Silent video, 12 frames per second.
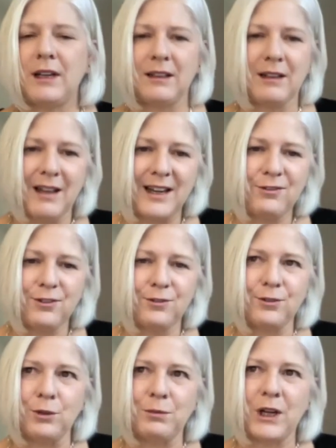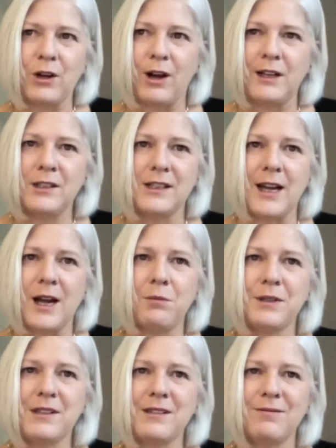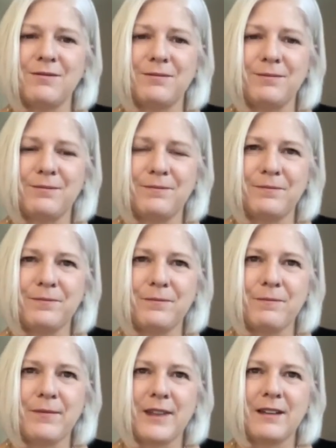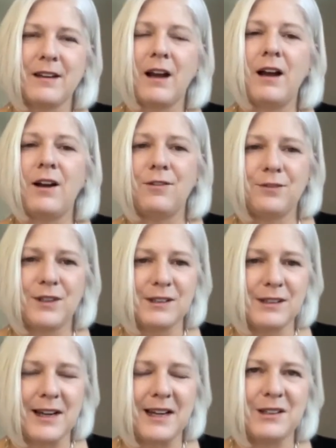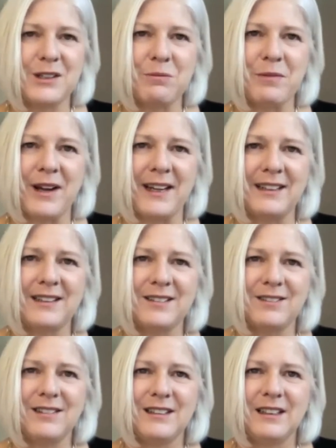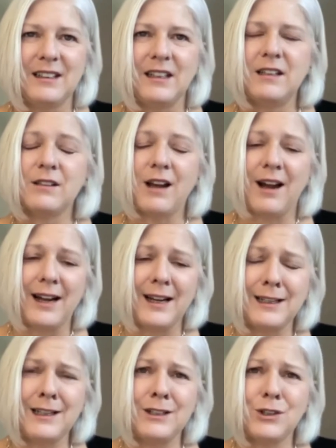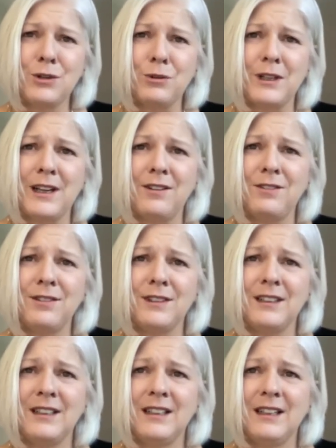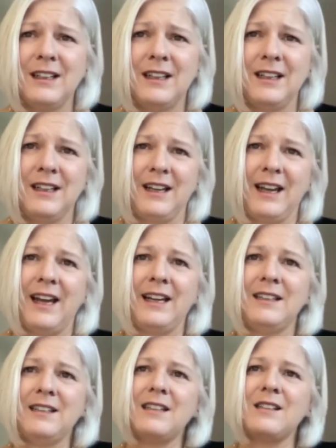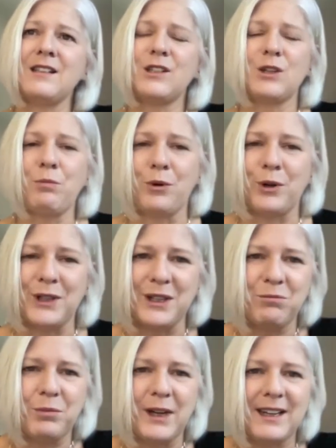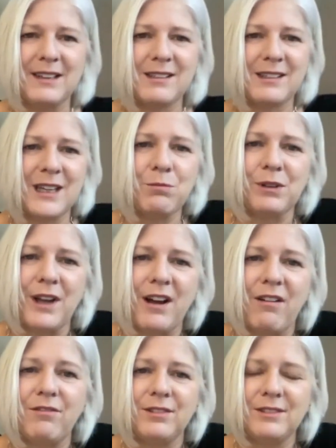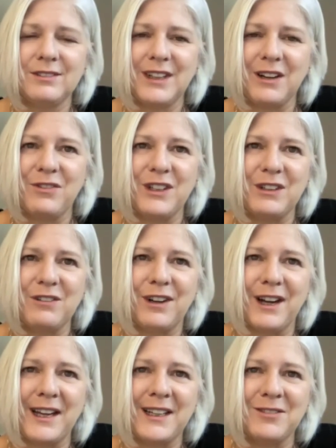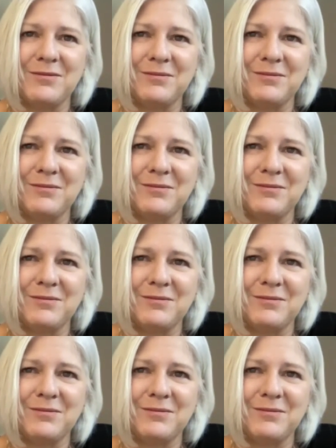and life-affirming concepts of the science of mind. He is highly intuitive, and this is supported by his deep love of the divine.